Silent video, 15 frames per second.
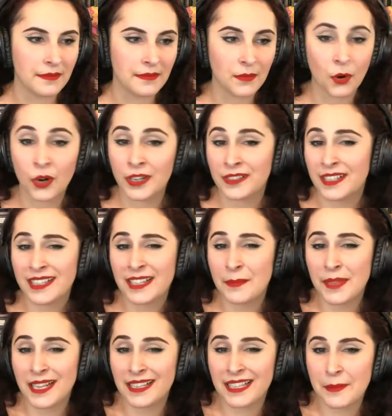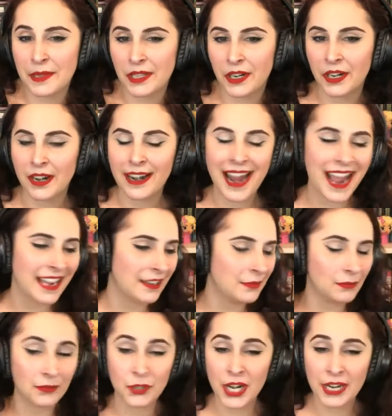Or just something similar. Or, hey,
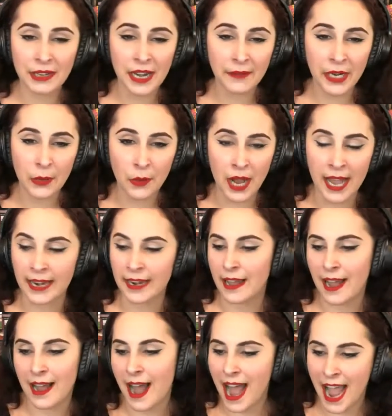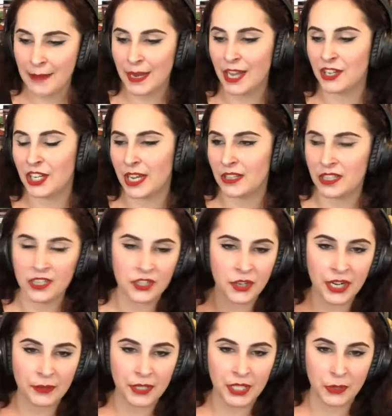drink whatever you want. I'm not judging.
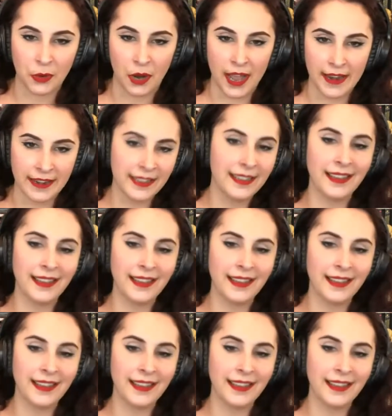Drink what you want.